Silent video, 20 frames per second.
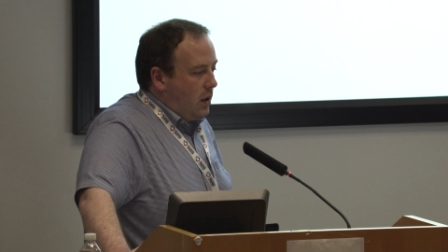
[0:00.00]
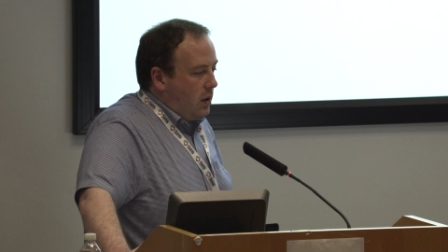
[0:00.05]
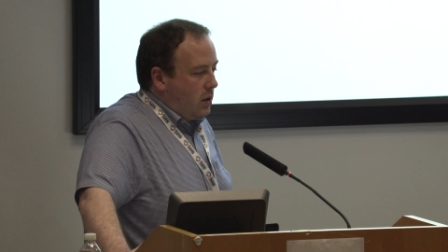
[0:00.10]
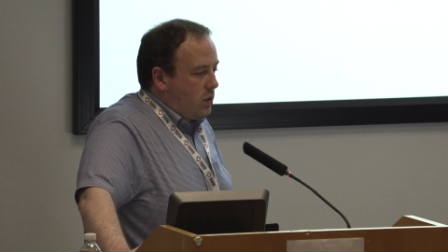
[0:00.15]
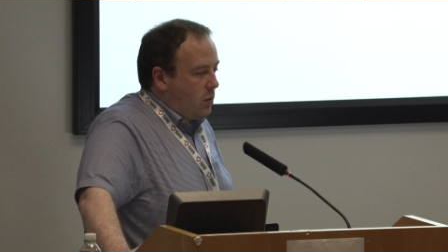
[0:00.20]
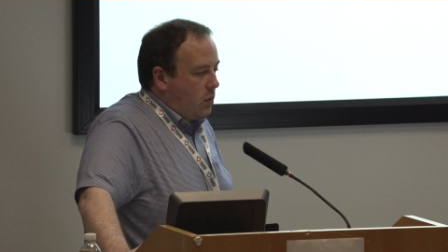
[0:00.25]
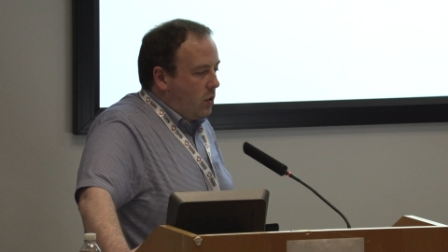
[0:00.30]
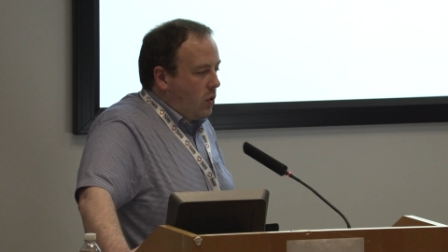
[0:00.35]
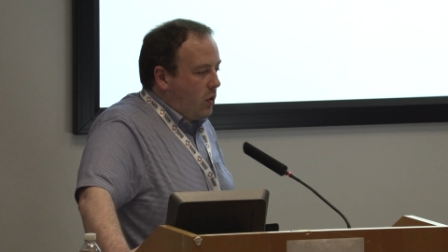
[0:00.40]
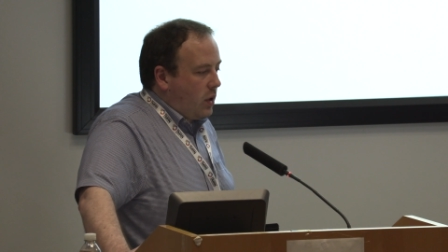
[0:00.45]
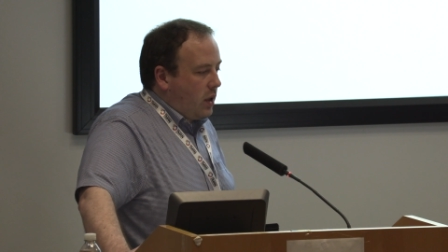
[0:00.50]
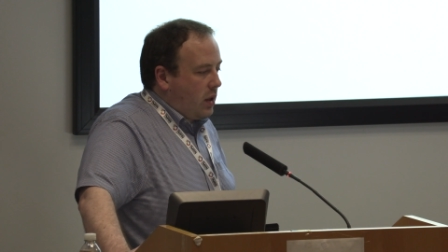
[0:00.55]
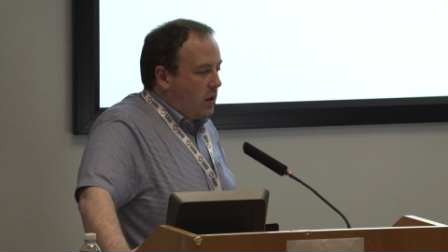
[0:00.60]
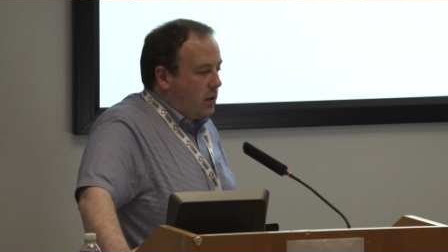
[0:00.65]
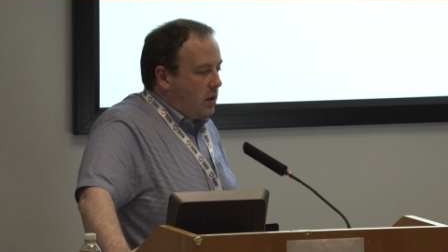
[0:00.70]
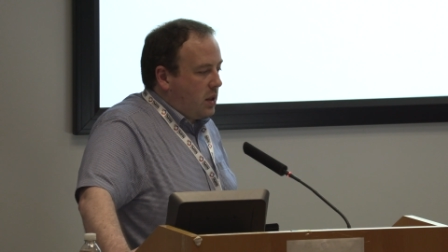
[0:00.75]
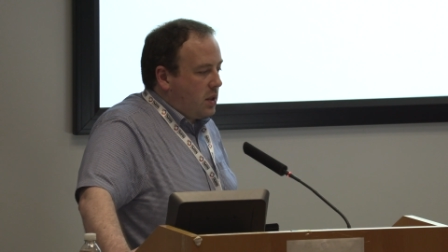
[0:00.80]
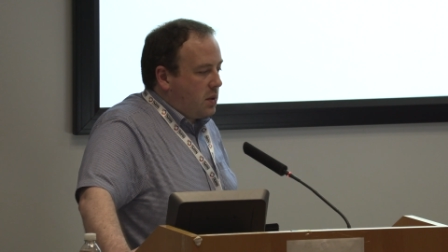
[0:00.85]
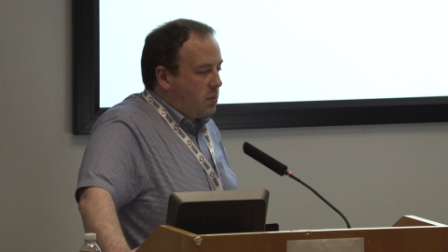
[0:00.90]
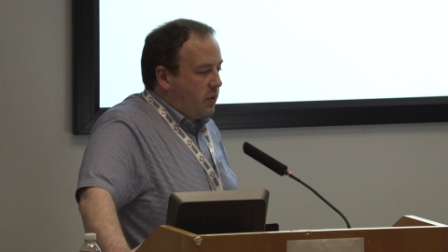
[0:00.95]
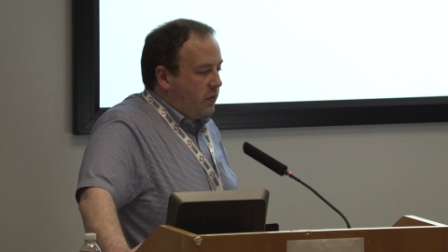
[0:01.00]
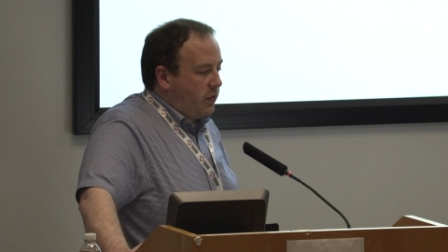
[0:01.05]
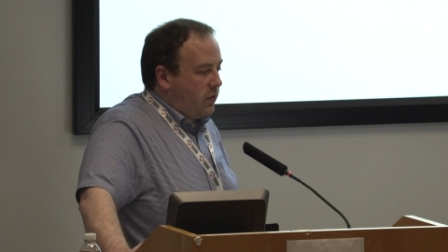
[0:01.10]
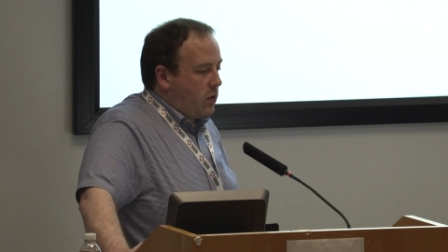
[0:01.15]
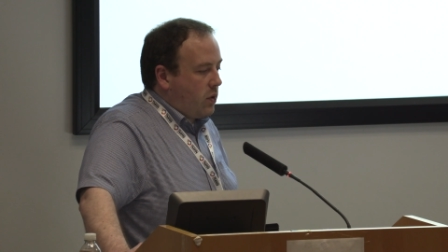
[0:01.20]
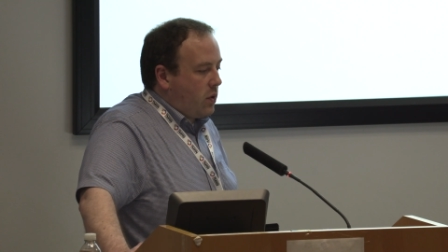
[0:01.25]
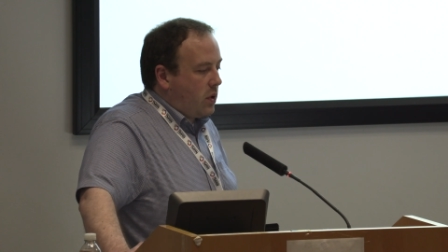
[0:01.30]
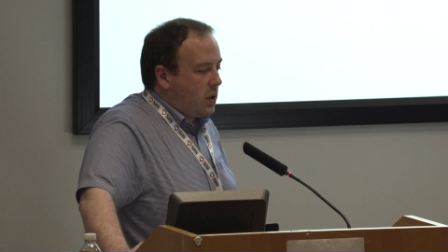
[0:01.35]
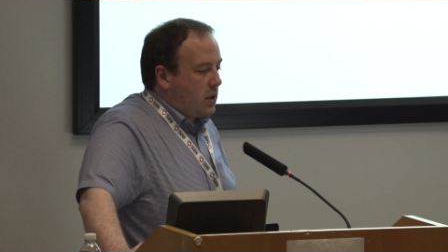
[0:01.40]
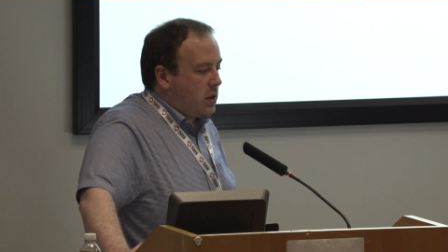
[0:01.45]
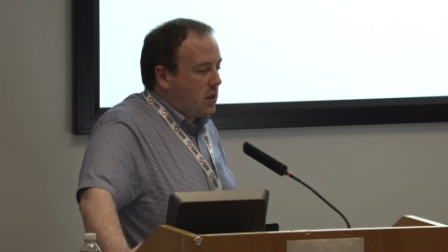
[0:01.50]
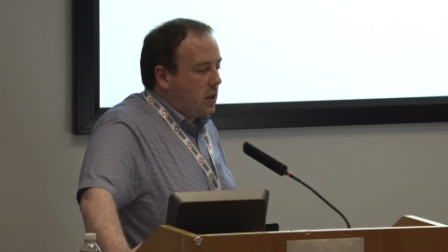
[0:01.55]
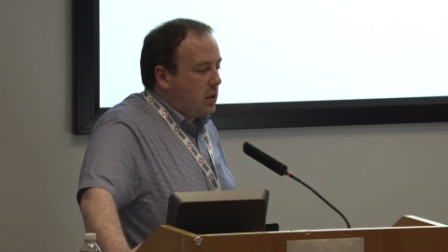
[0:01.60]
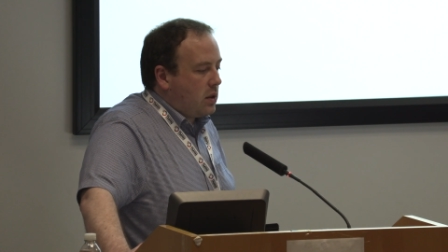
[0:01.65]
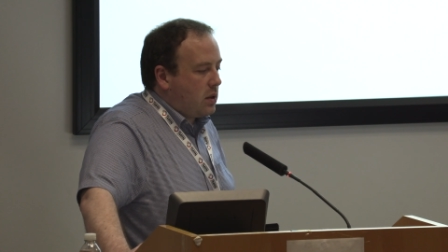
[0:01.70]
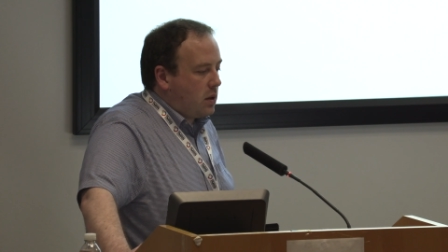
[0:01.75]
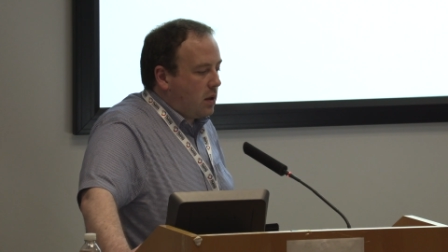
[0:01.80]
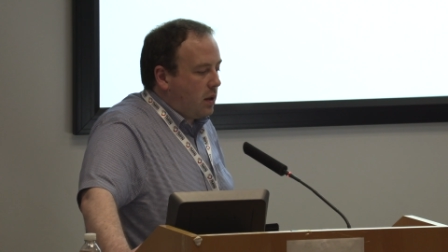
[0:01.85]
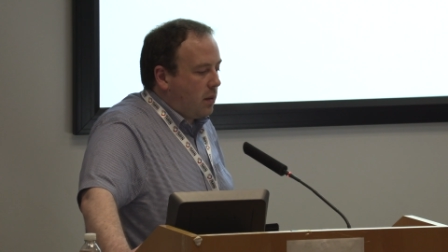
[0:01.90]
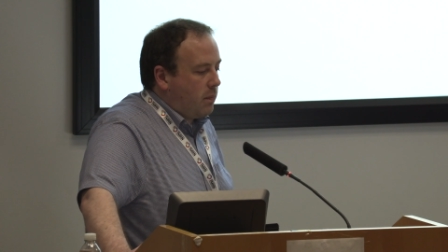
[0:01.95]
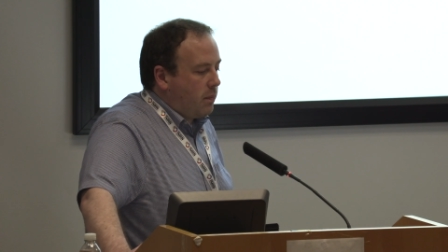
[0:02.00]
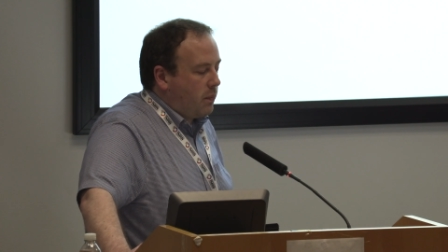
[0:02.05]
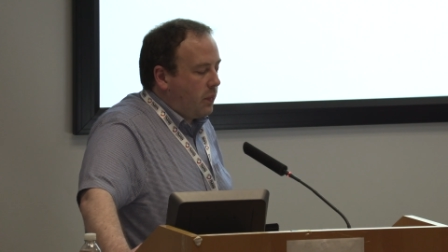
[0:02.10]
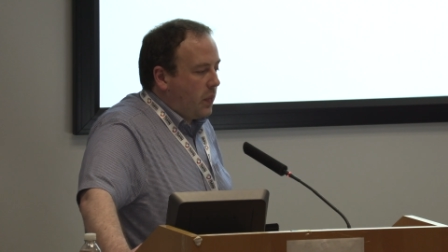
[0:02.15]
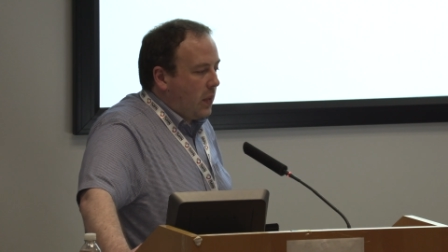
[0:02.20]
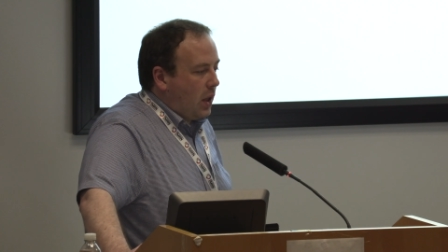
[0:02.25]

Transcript: So we're looking at these before consent time.